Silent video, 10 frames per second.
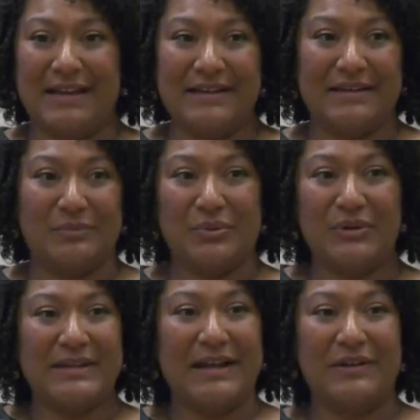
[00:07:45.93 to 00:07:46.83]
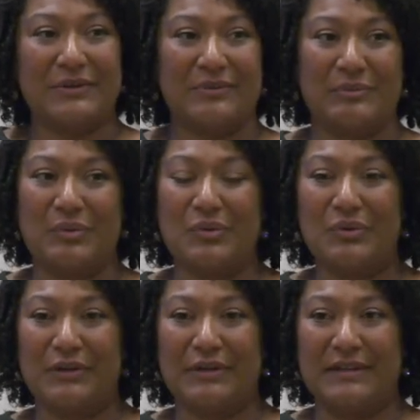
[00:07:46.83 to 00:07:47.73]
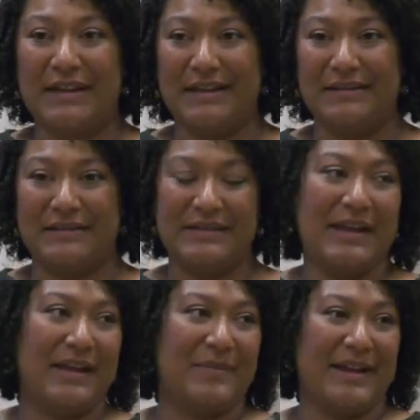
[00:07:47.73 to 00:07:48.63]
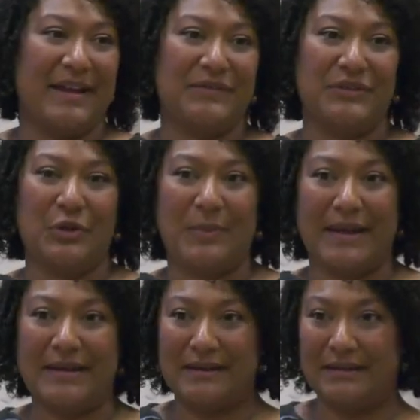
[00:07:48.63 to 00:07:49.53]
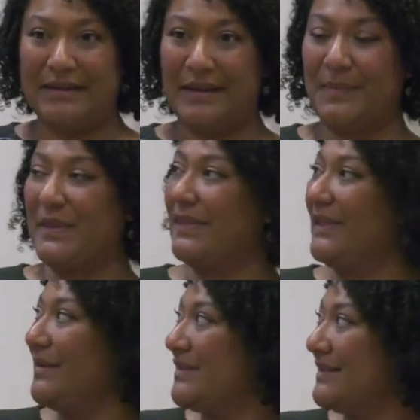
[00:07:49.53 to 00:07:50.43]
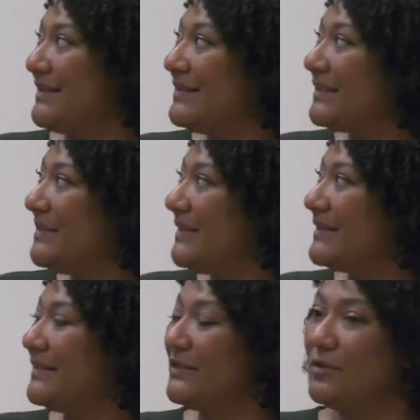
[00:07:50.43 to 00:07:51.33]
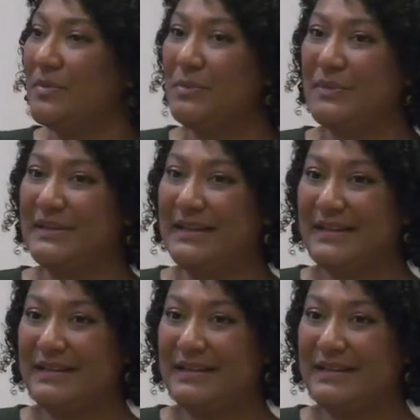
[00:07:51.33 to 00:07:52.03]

I can print out a report, and yeah, I might have to go back and clean up the theme and sentiments a little bit, but I